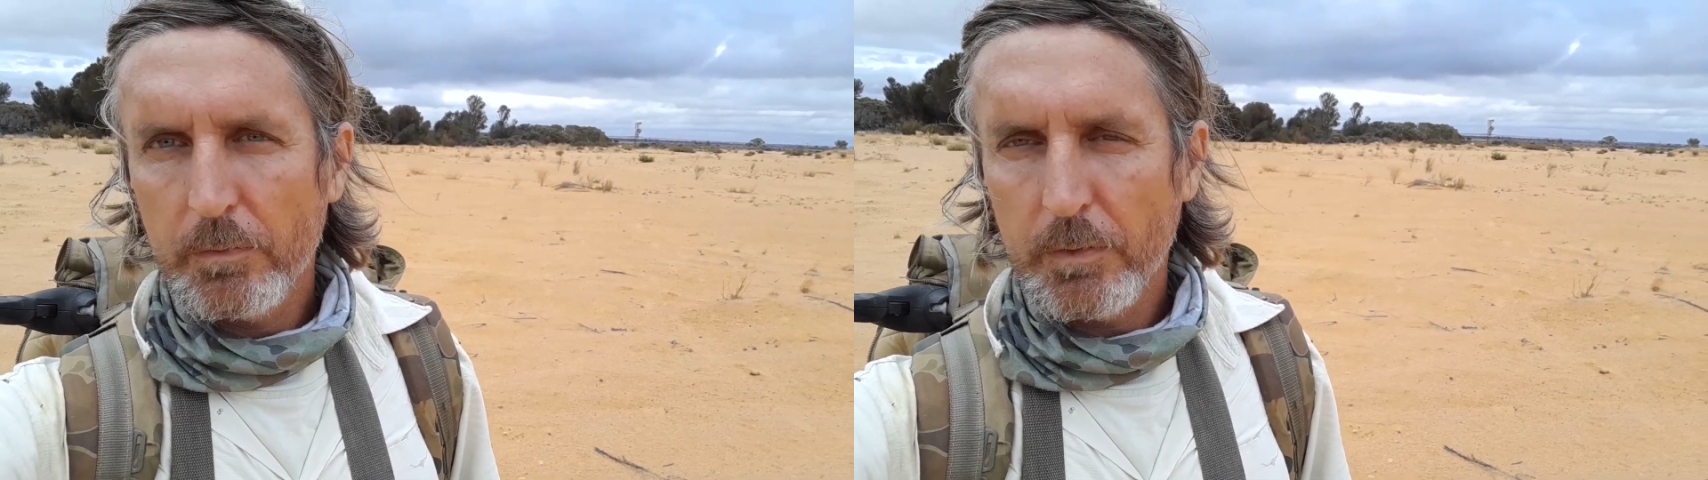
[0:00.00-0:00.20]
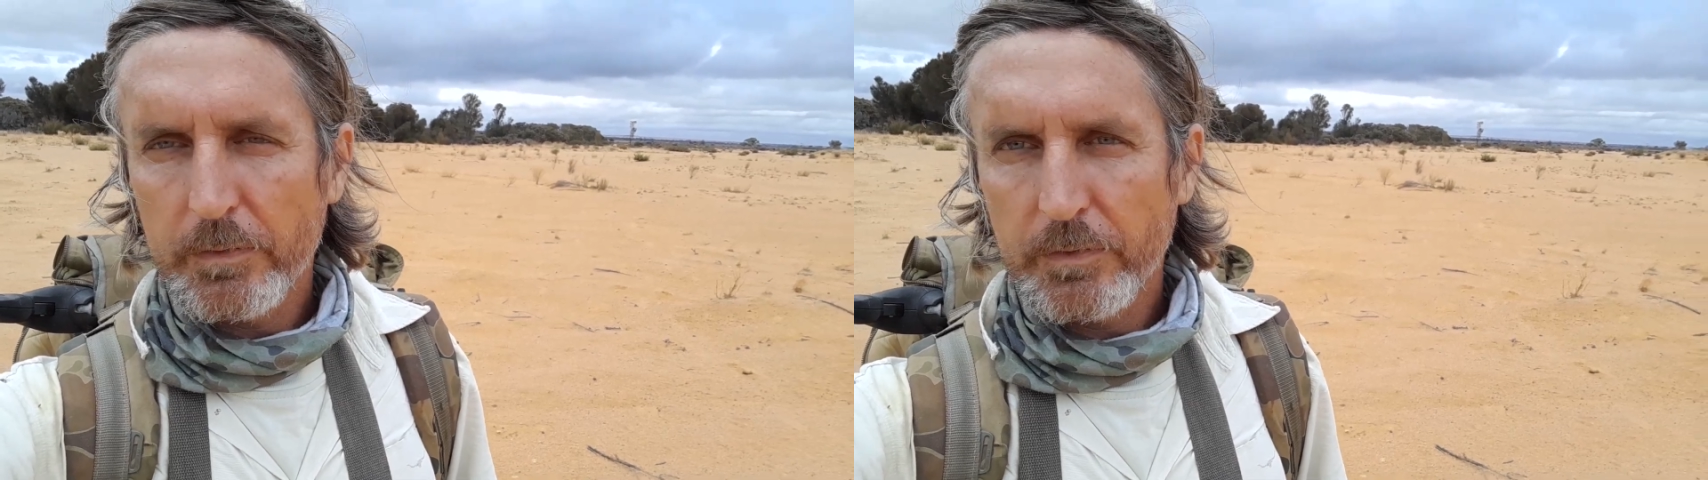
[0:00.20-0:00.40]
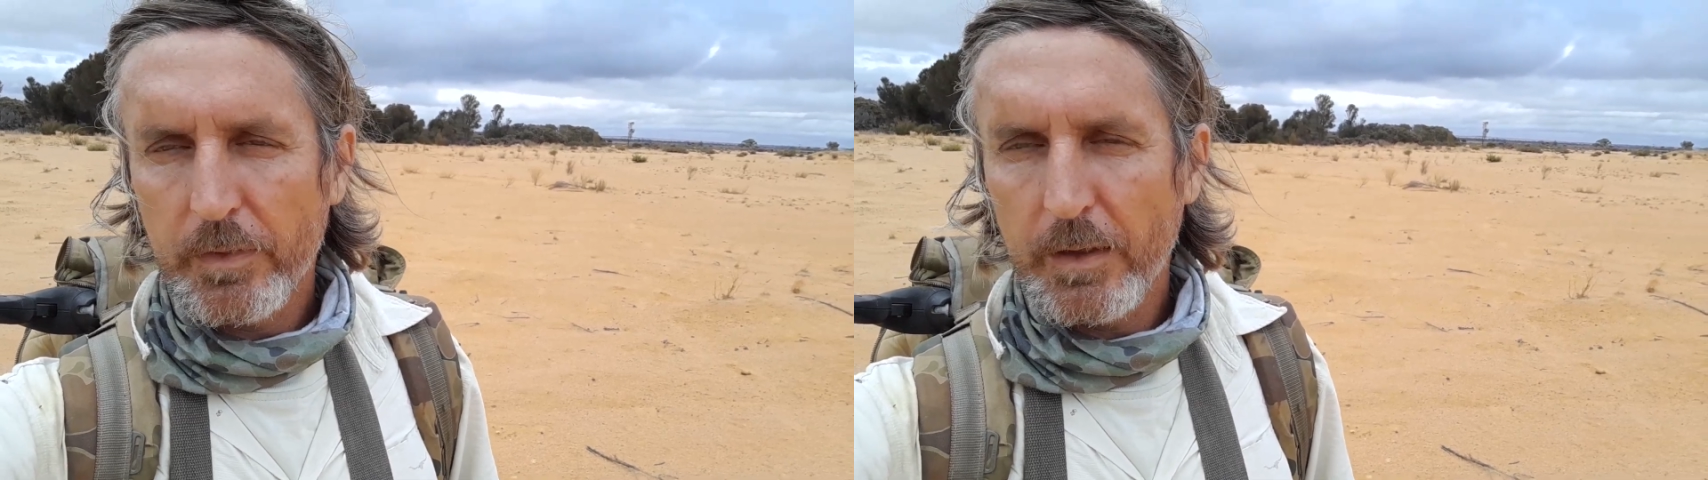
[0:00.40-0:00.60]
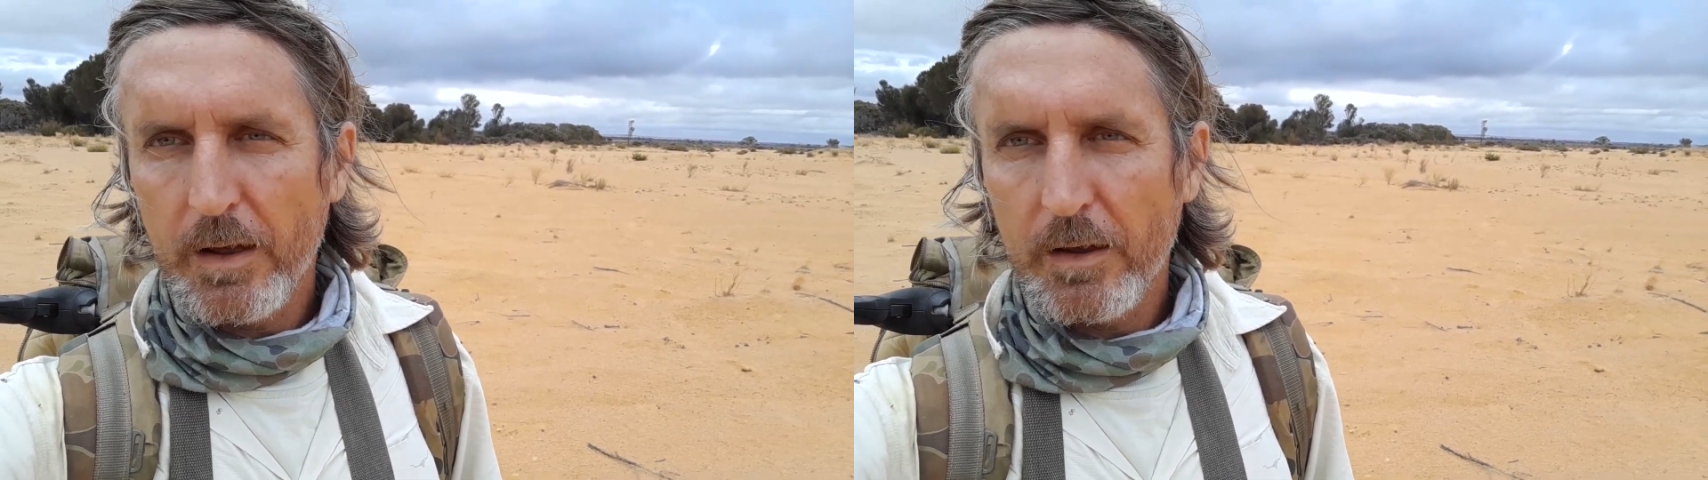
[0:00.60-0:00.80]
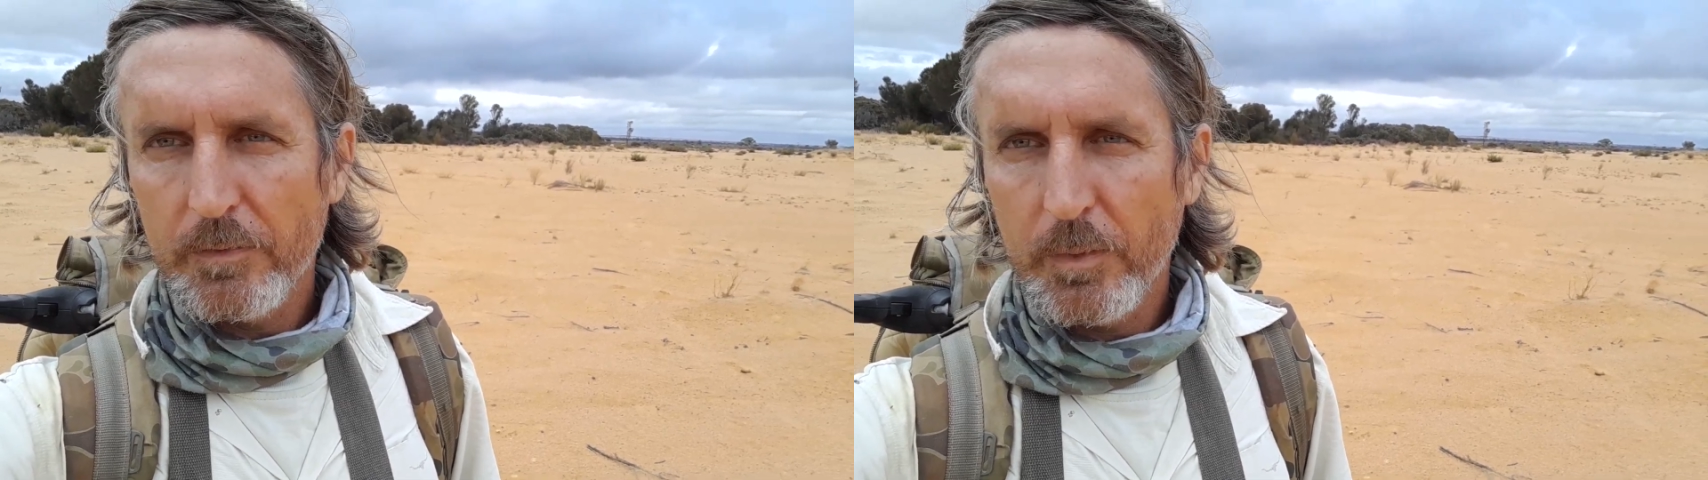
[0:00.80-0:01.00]
rest of the
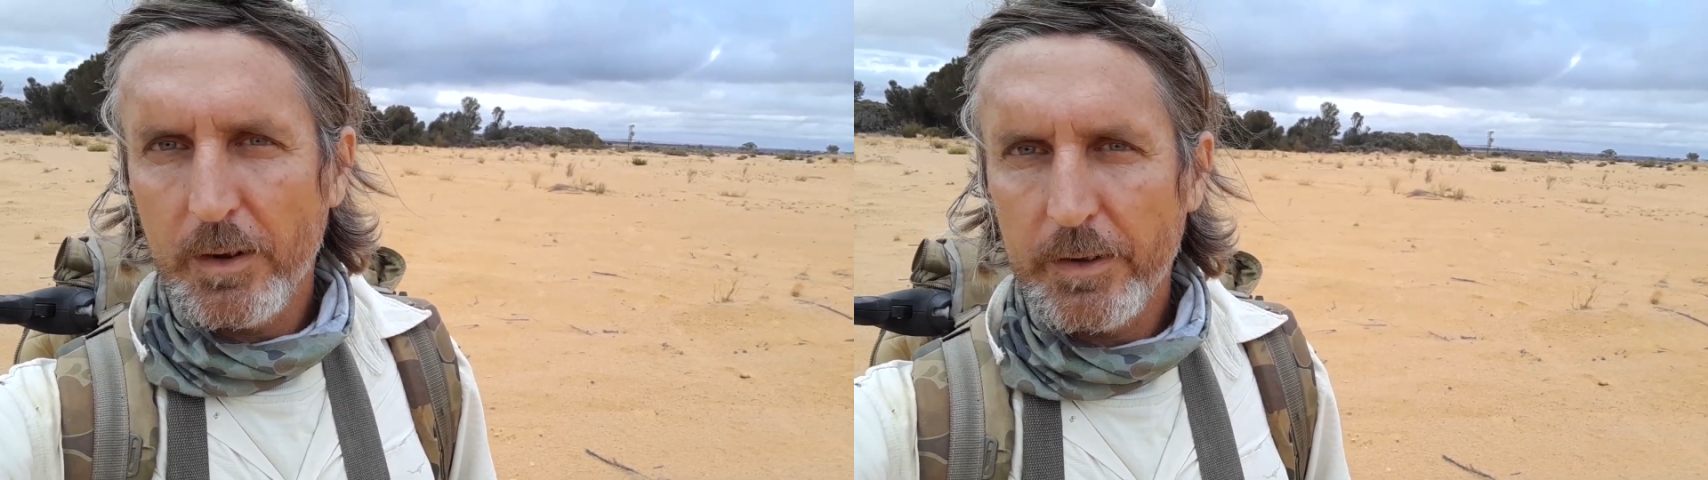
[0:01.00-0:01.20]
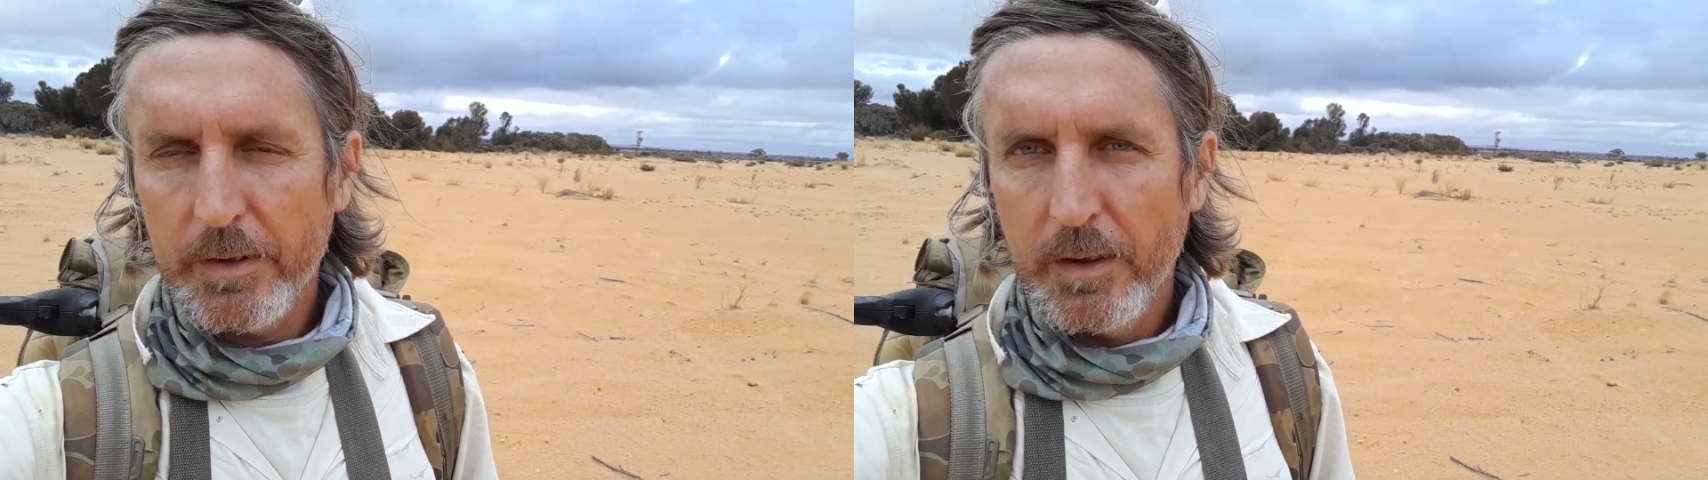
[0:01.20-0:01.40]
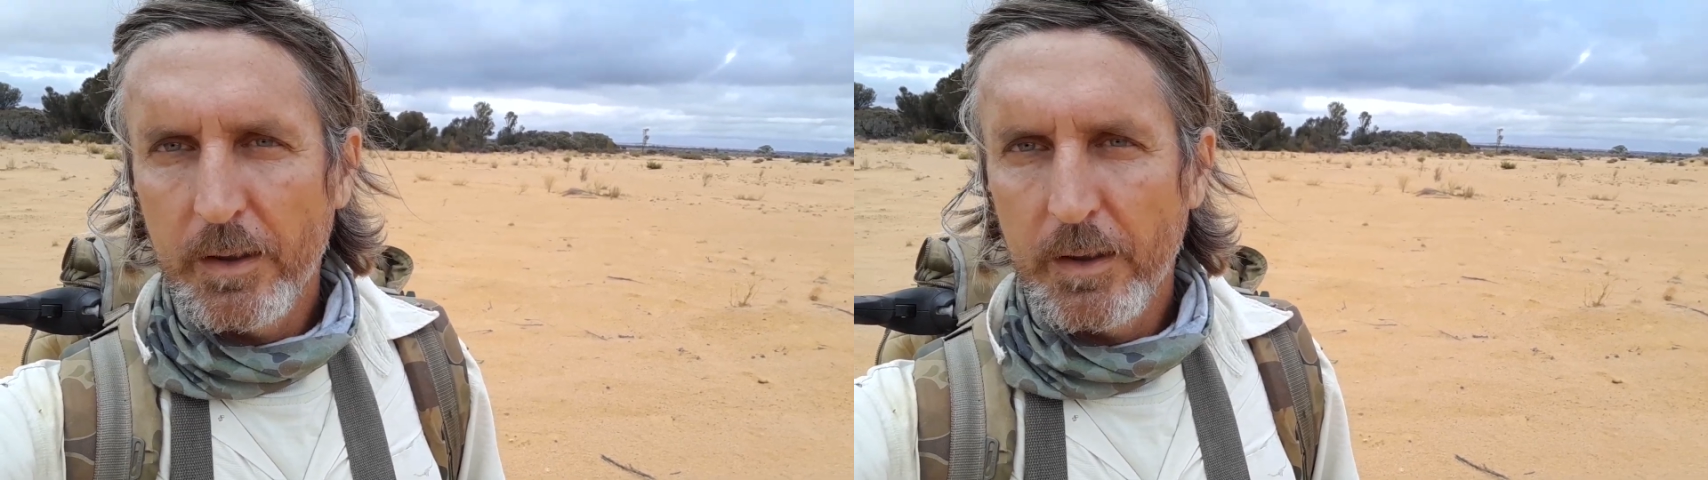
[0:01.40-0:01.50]
halfway.